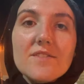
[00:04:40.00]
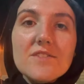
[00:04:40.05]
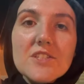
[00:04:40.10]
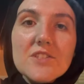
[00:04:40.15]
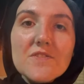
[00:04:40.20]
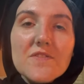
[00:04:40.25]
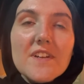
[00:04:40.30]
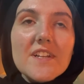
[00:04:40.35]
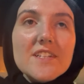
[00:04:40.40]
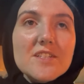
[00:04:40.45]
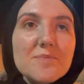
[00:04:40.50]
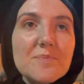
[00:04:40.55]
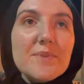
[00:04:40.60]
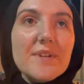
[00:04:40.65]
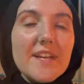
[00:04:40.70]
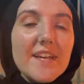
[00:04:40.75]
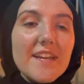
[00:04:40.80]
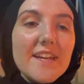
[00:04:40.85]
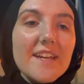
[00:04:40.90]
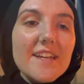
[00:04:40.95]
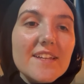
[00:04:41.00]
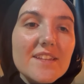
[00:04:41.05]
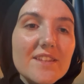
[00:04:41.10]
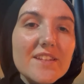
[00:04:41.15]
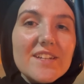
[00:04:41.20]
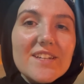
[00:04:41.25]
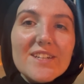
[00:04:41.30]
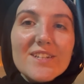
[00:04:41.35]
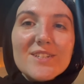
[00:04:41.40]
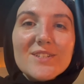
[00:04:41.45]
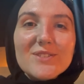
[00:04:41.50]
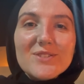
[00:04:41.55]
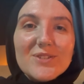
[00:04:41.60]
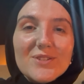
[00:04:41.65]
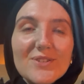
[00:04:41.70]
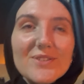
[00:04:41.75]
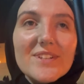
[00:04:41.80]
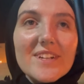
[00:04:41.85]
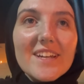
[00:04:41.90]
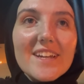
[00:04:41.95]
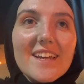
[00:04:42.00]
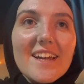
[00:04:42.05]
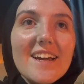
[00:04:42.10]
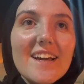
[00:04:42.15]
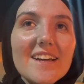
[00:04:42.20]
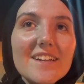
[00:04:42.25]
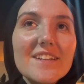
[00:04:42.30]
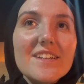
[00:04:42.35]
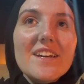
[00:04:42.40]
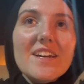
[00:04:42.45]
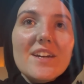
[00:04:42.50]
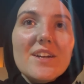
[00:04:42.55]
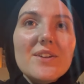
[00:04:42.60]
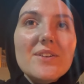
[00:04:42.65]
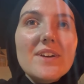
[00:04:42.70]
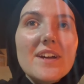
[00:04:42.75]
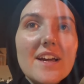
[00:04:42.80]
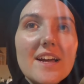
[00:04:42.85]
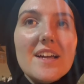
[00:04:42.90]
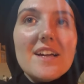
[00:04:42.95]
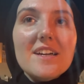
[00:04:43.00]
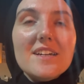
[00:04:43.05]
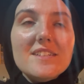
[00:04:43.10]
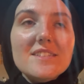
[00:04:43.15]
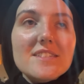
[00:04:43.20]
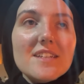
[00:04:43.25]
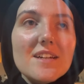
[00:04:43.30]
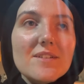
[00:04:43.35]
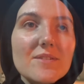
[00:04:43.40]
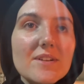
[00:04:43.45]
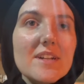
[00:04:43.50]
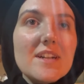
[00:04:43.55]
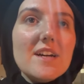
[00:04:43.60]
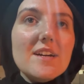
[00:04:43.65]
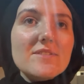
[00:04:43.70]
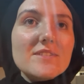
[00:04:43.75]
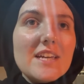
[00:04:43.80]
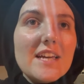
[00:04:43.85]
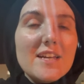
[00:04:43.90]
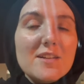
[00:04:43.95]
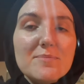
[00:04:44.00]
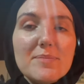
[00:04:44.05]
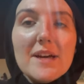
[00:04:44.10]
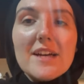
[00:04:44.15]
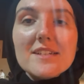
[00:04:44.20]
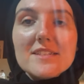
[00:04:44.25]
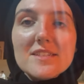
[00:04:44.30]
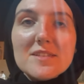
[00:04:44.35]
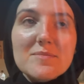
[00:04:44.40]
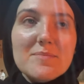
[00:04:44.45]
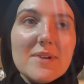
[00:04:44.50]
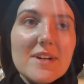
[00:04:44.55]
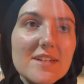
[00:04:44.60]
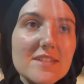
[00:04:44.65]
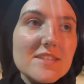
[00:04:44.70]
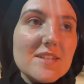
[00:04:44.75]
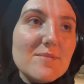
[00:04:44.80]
just finished praying the 2 rakat now and I'm going to have to head back to the bus.